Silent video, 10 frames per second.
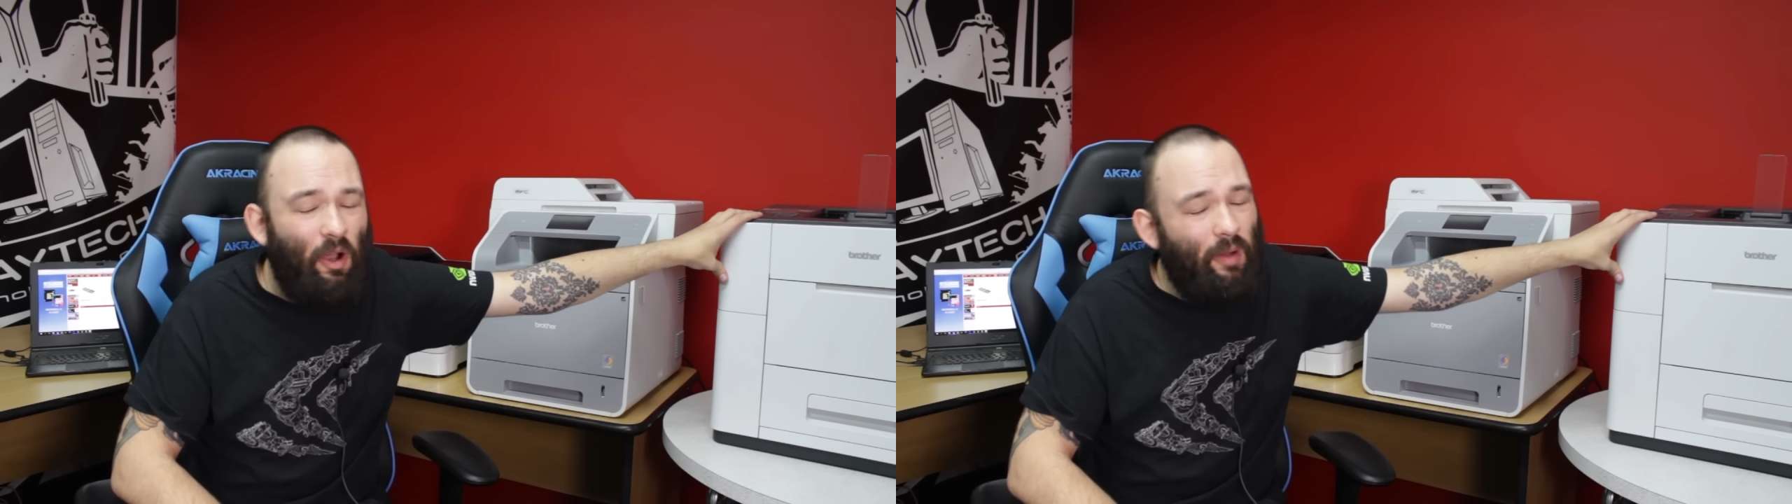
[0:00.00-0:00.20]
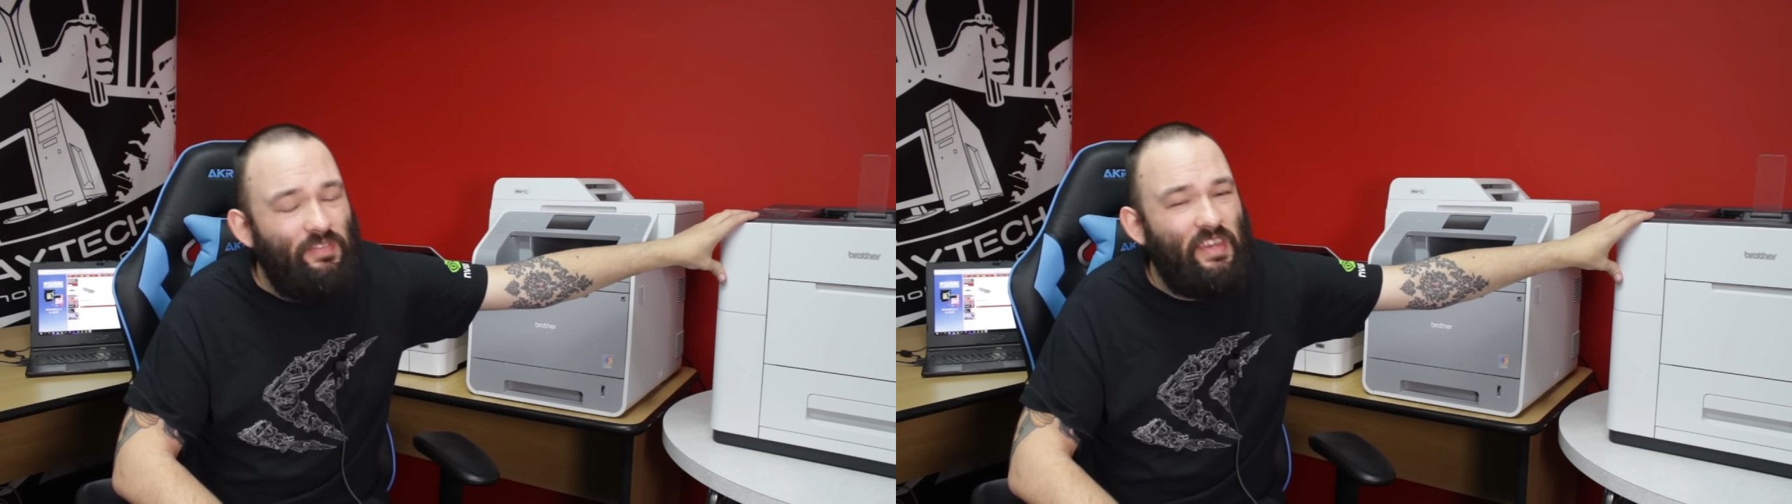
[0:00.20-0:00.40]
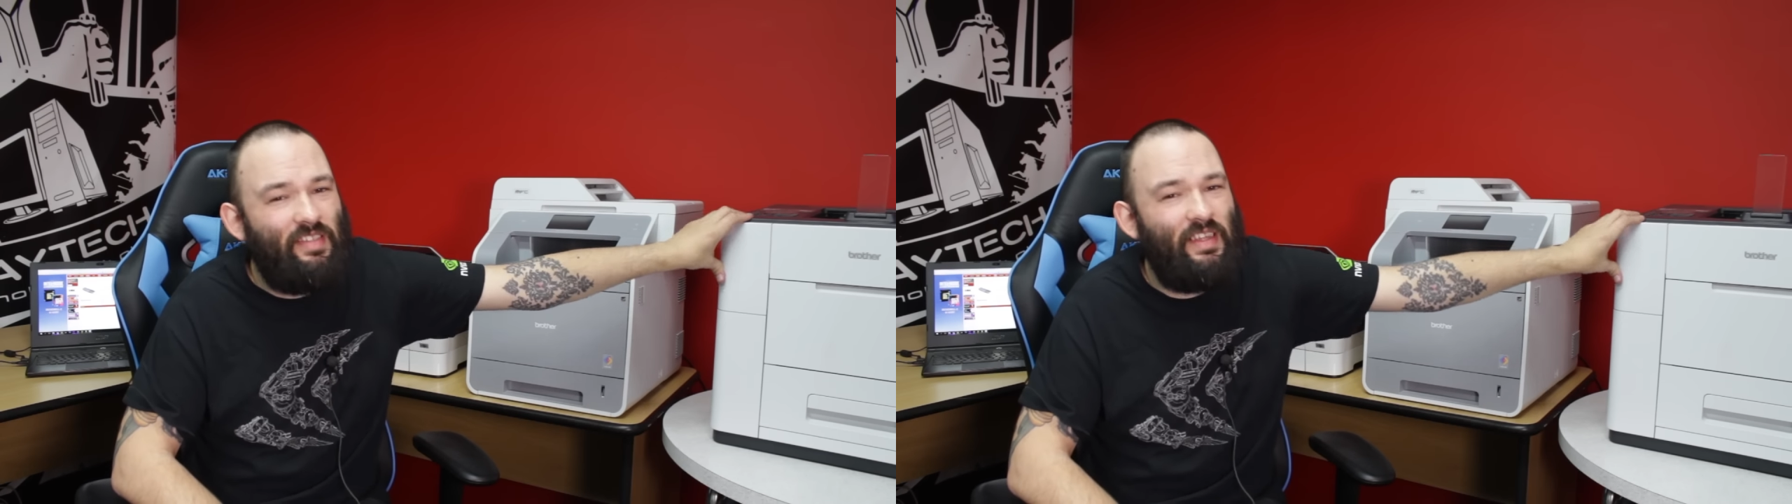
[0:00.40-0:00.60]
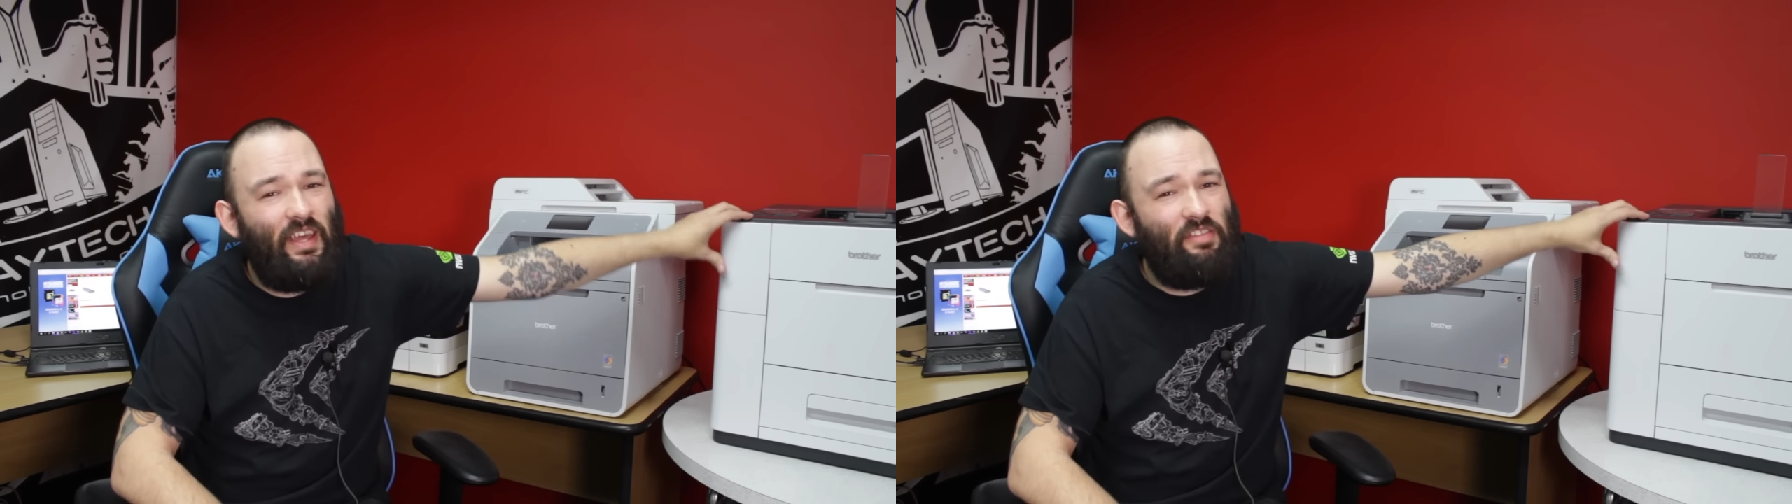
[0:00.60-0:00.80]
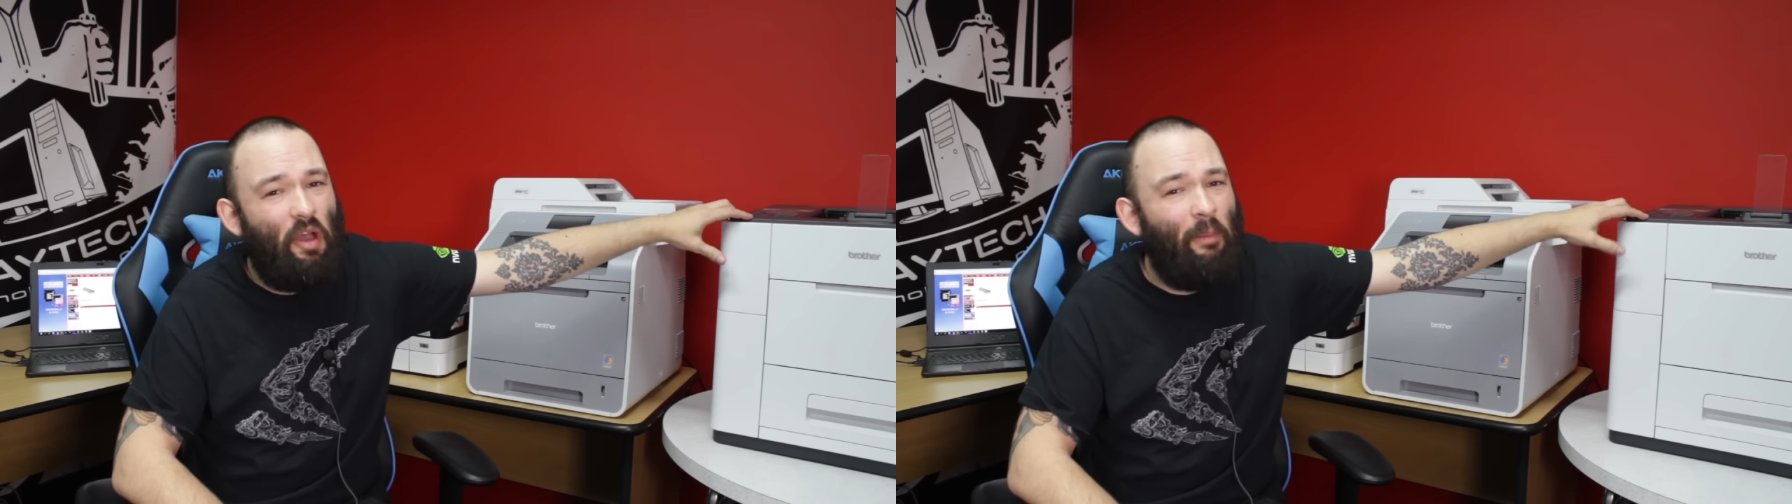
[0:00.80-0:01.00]
Obviously
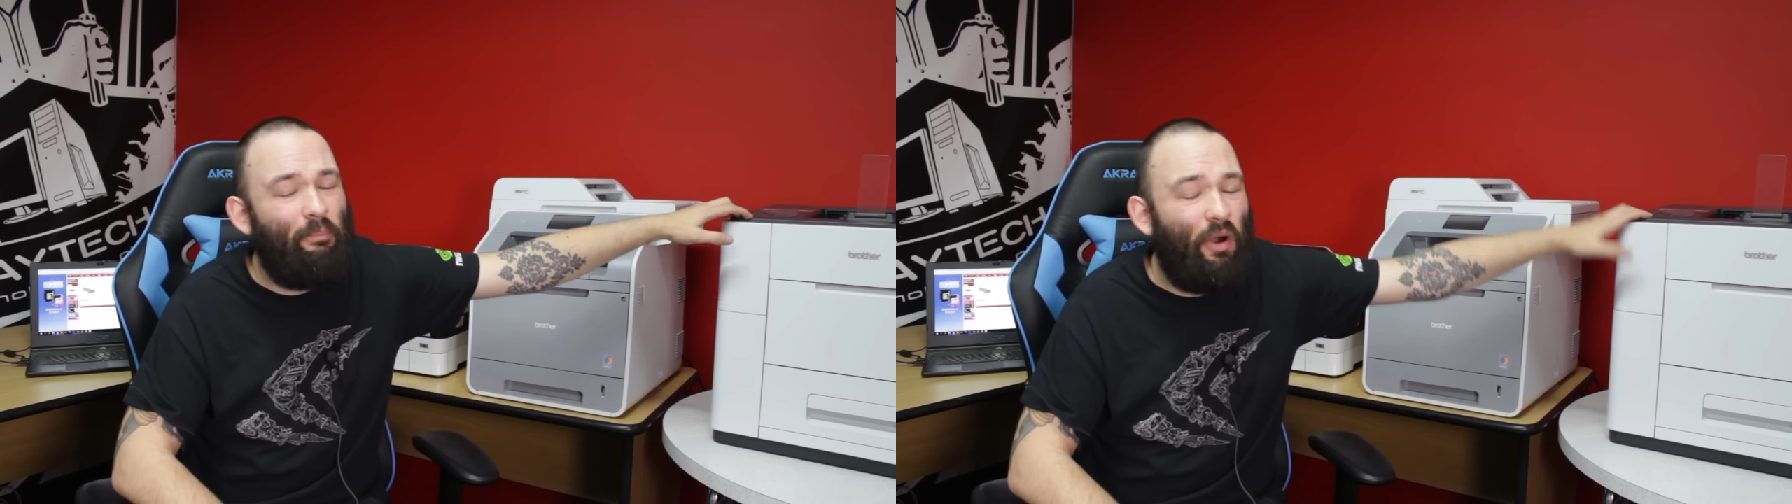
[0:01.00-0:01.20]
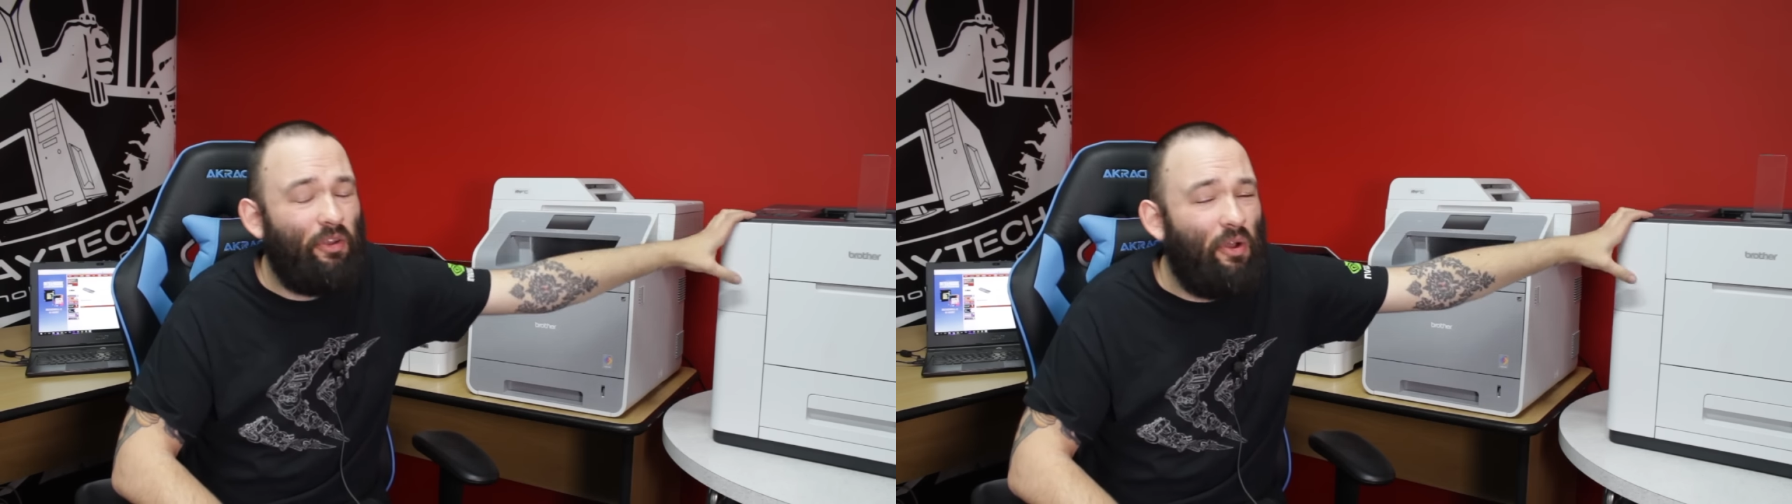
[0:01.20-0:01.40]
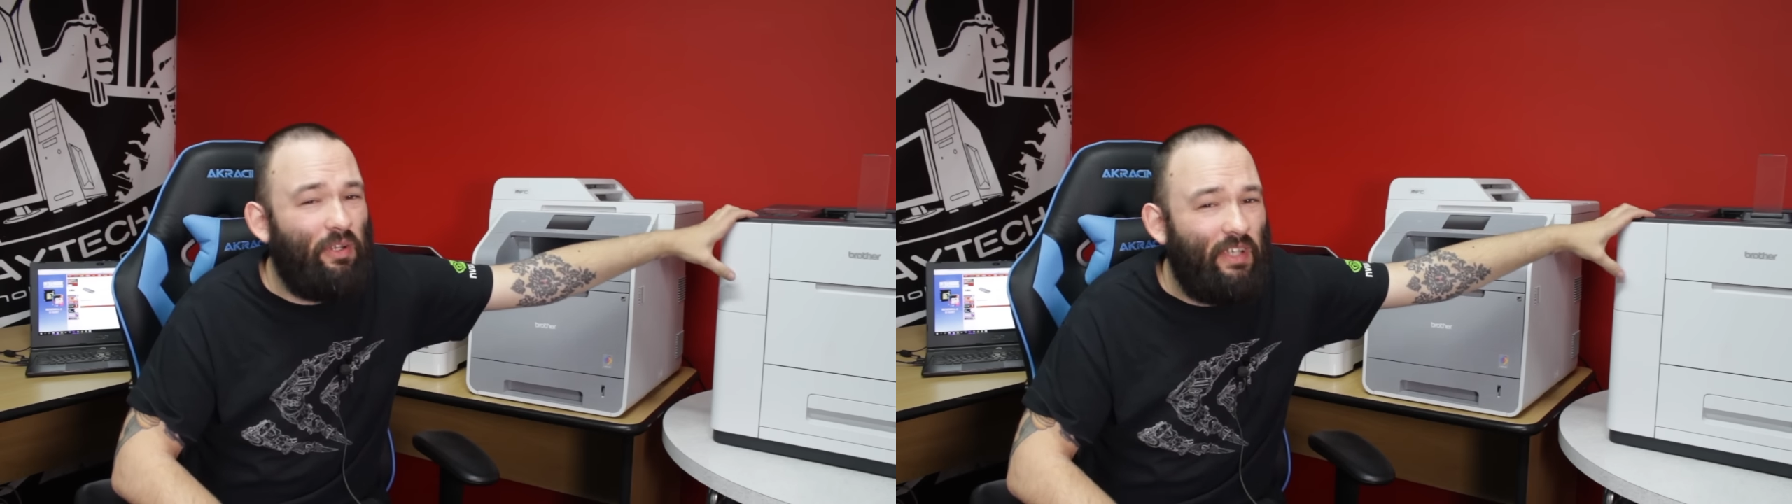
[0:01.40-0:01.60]
it's a mono